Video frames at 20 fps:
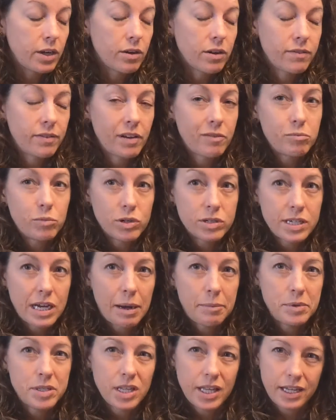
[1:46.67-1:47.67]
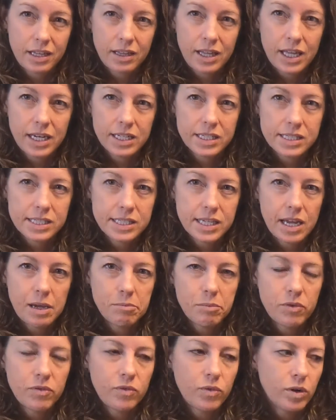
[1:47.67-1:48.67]
Or if you have more time to like let it sit
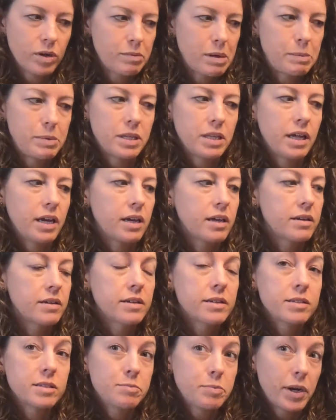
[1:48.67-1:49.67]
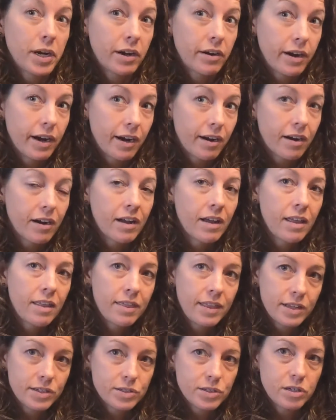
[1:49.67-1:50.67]
before maybe like spray your hair,
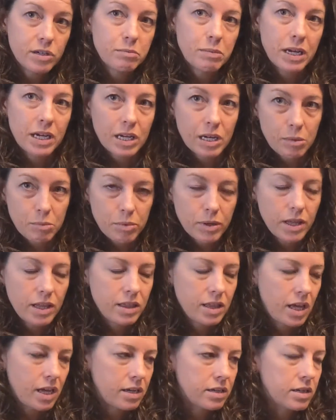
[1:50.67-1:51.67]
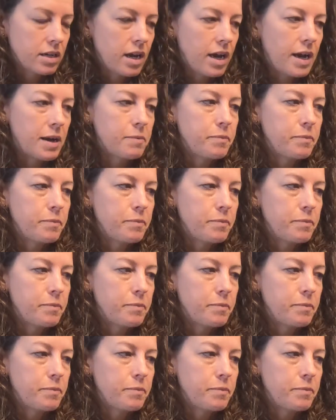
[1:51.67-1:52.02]
then do your makeup, and then